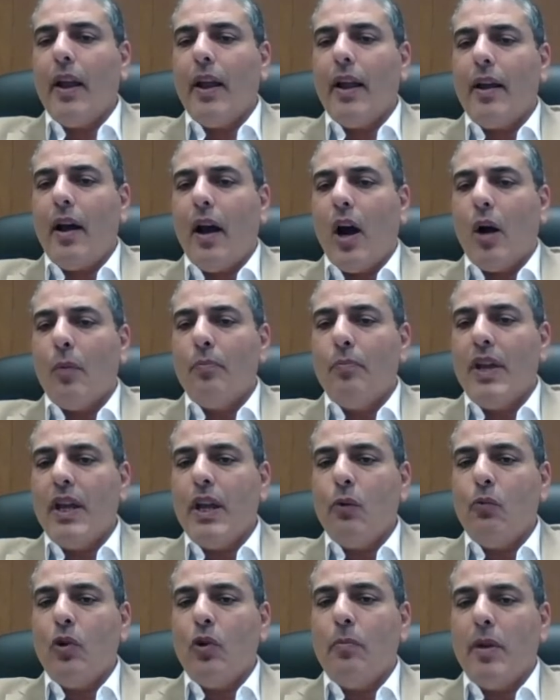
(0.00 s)
Arm
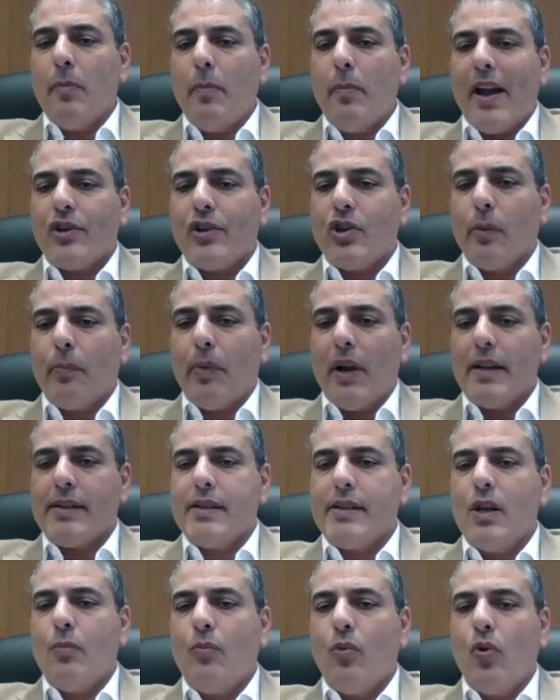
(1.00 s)
B will be matching
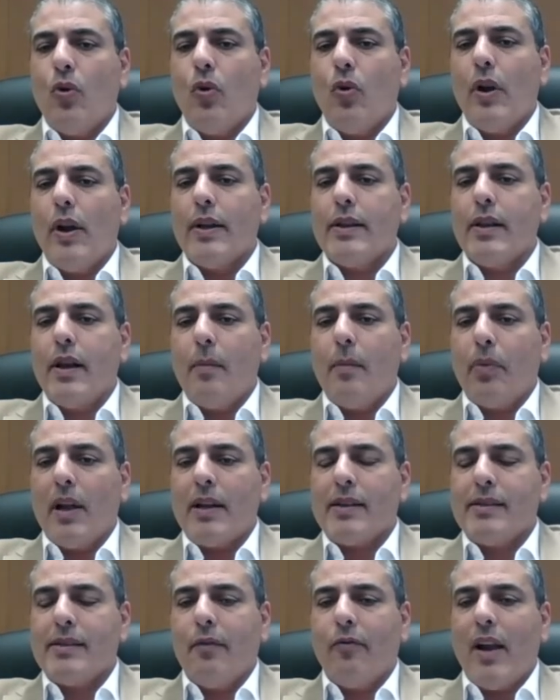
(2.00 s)
placebo
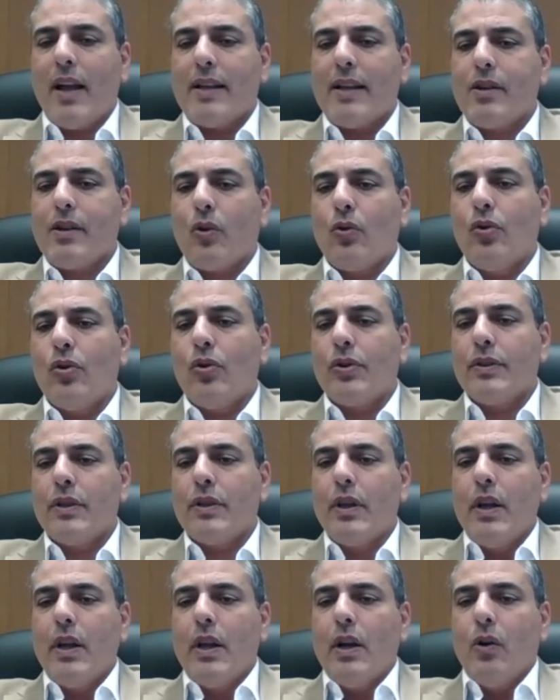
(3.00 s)
plus deflazacort
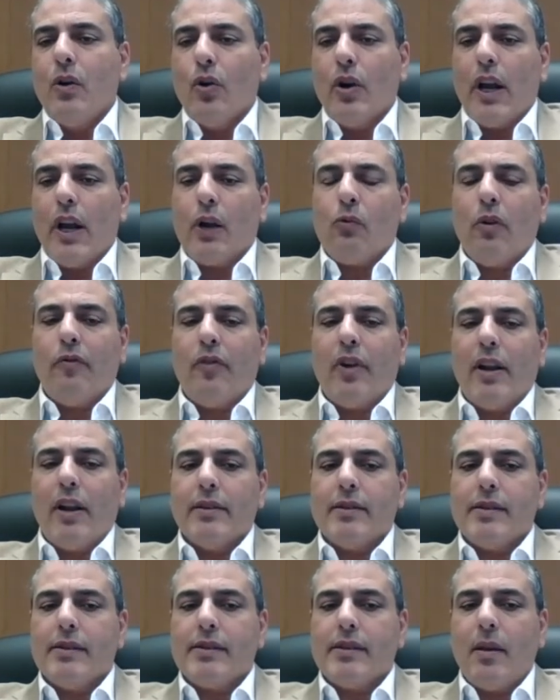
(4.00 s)
or
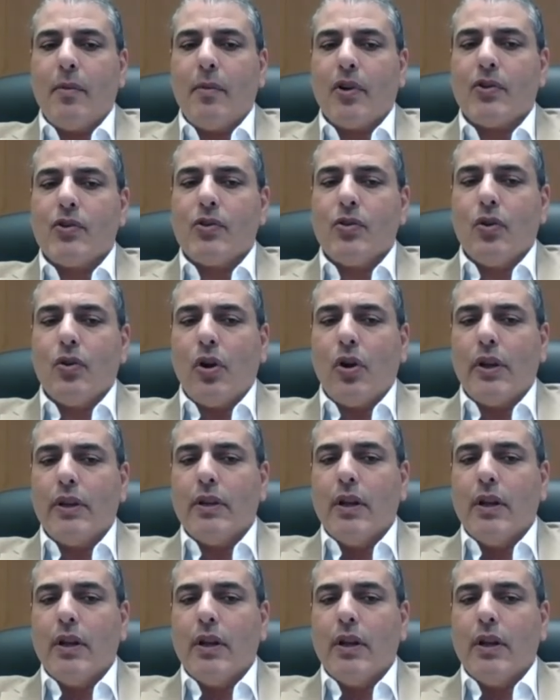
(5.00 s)
equivalent systemic steroid.